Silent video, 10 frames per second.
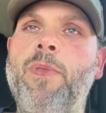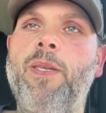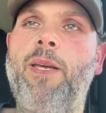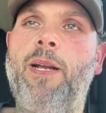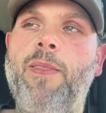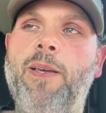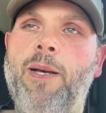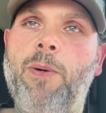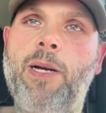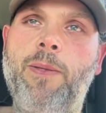And I
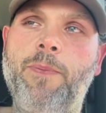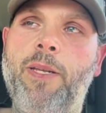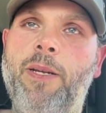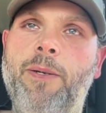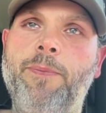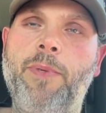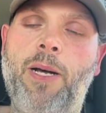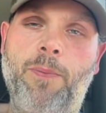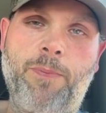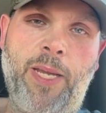thought, well, you know,
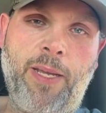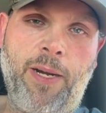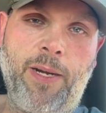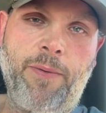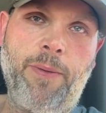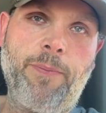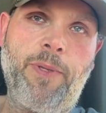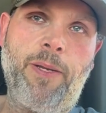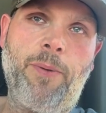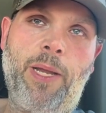I'll take care of it,
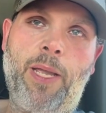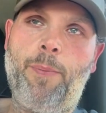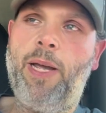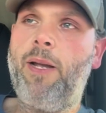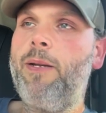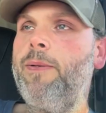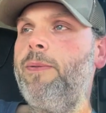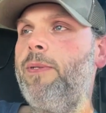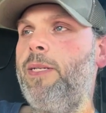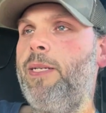you know, when I get back.
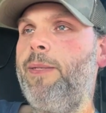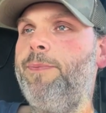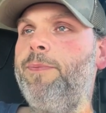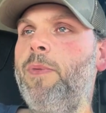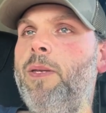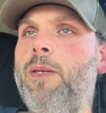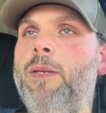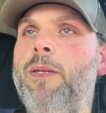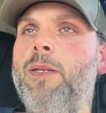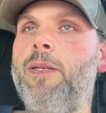
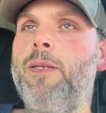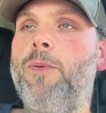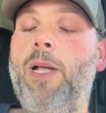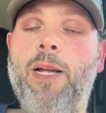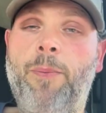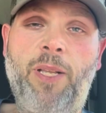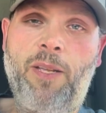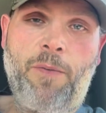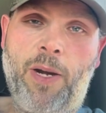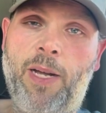Well, I
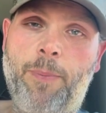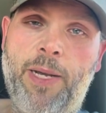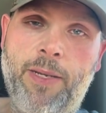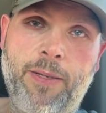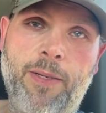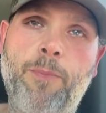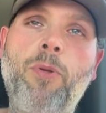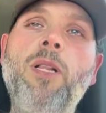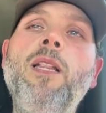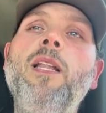completely forgot about it.
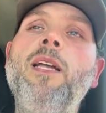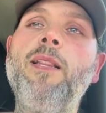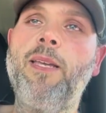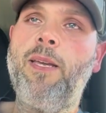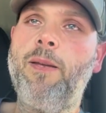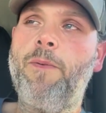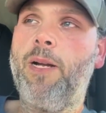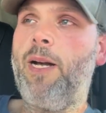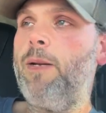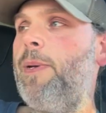Completely
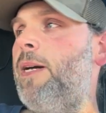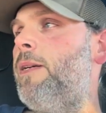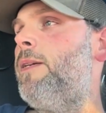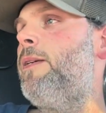forgot about it.